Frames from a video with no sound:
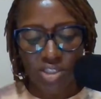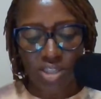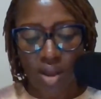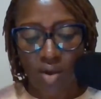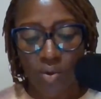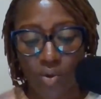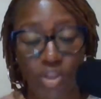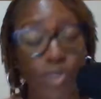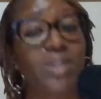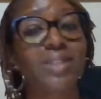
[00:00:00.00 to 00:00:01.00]
So
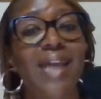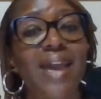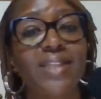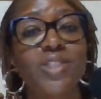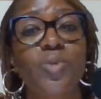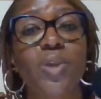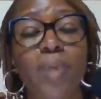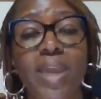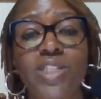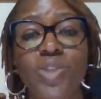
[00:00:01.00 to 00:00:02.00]
you decided to
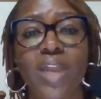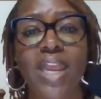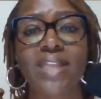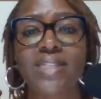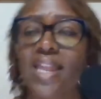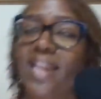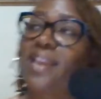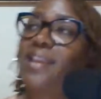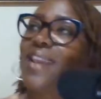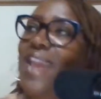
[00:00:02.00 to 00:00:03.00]
repatriate.
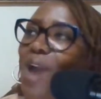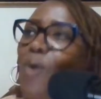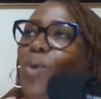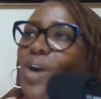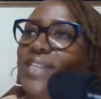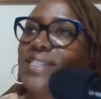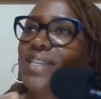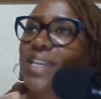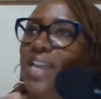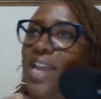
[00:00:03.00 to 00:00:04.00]
Now what?